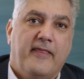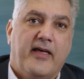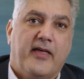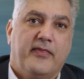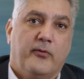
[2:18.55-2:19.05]

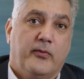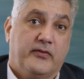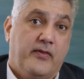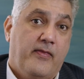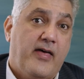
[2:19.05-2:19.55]
that there
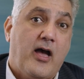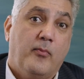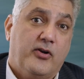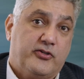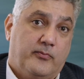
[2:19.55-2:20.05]
was
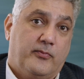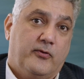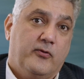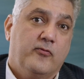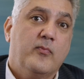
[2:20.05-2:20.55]
that much
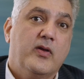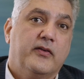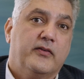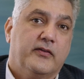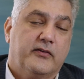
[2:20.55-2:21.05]

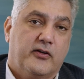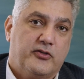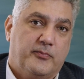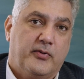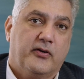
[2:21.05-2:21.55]
improvement in
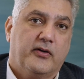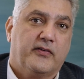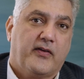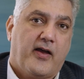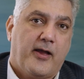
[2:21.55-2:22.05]
such a period
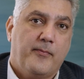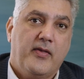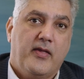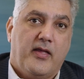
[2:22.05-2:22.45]
of time.